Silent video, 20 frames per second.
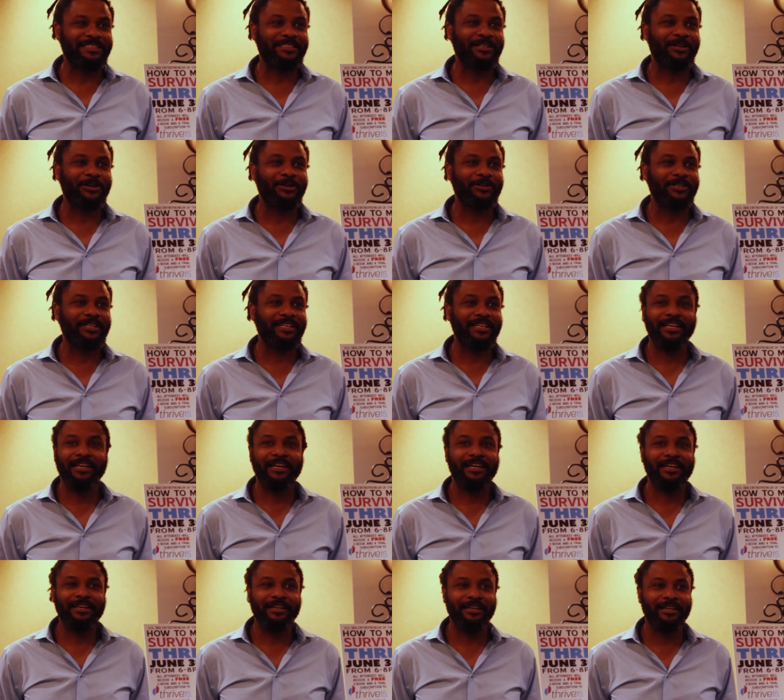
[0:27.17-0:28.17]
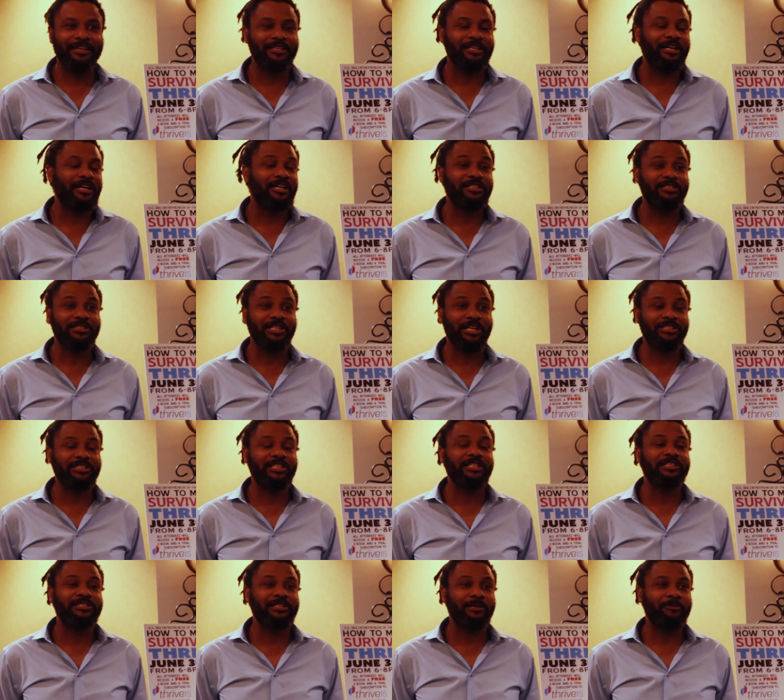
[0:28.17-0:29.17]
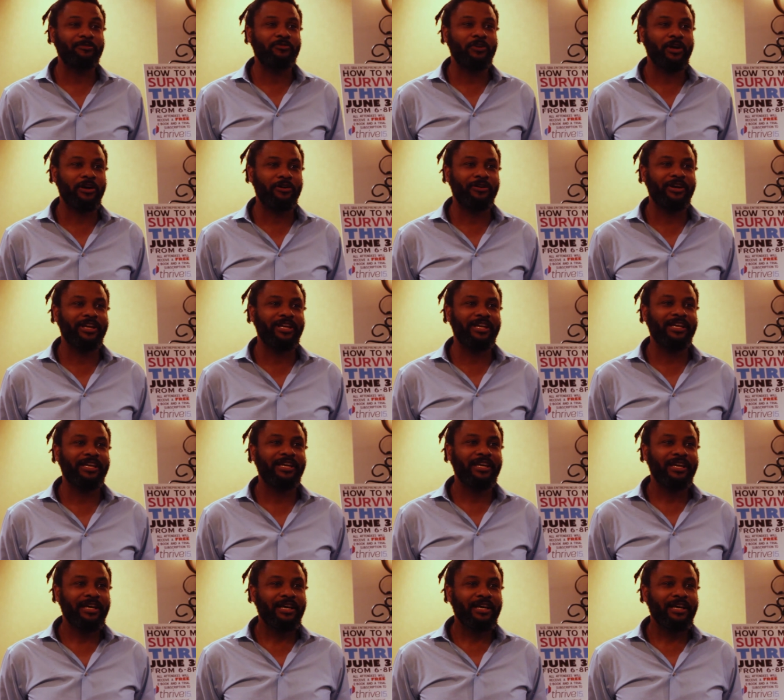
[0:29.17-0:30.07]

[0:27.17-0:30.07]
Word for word: So, you know, you touch on some very,